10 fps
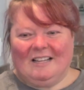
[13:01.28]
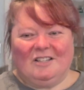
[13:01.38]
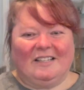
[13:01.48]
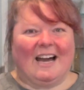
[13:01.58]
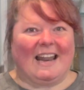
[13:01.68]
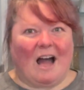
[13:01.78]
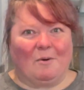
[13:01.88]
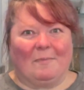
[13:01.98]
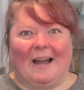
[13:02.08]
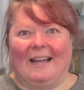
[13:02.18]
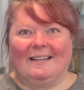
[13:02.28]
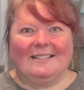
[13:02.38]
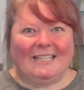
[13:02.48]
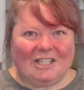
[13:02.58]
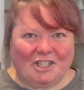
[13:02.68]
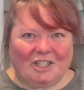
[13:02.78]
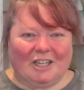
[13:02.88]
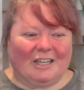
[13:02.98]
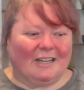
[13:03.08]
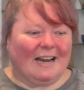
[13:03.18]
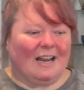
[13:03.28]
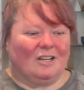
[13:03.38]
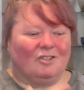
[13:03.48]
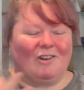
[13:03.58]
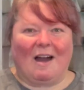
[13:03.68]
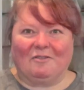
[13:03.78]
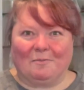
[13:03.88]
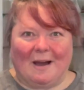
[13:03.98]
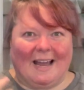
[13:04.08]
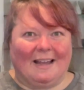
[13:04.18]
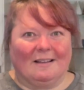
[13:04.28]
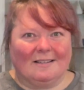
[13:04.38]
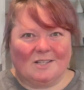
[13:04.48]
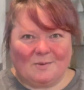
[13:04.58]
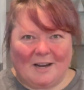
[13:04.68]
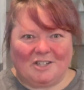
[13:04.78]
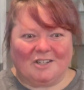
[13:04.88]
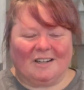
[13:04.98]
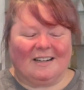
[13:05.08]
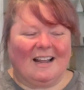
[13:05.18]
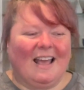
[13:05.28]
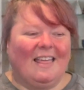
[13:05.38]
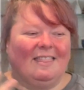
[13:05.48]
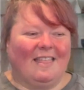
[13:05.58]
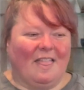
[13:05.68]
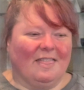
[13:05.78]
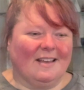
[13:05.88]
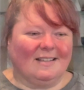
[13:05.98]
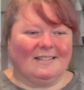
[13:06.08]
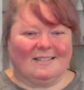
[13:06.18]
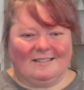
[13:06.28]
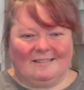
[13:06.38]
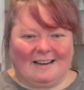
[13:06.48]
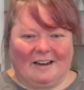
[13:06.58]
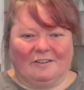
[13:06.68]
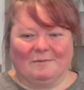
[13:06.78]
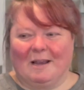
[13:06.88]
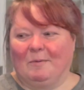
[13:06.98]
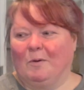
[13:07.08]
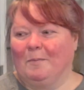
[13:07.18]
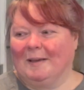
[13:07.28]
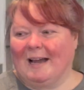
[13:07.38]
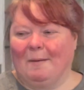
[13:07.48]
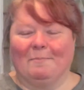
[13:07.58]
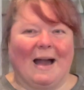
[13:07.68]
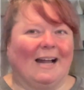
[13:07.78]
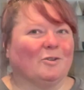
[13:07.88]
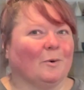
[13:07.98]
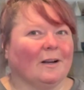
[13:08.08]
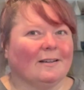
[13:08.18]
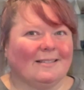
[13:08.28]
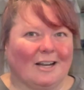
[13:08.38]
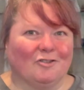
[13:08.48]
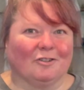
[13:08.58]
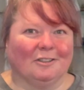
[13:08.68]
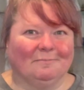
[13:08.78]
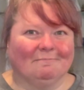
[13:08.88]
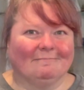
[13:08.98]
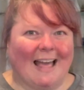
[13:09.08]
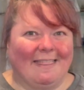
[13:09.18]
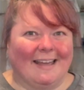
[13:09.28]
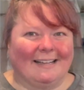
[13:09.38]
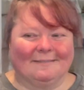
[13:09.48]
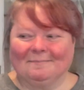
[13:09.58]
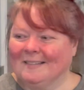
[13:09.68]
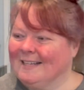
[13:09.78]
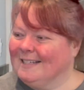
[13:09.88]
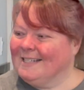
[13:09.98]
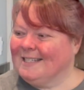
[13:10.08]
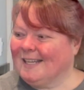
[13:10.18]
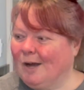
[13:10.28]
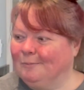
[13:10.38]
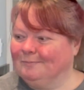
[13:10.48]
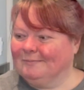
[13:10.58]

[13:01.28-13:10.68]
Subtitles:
cut out my t-shirt and draft my sweatshirt, then this dining room table will become patchwork central, I think. So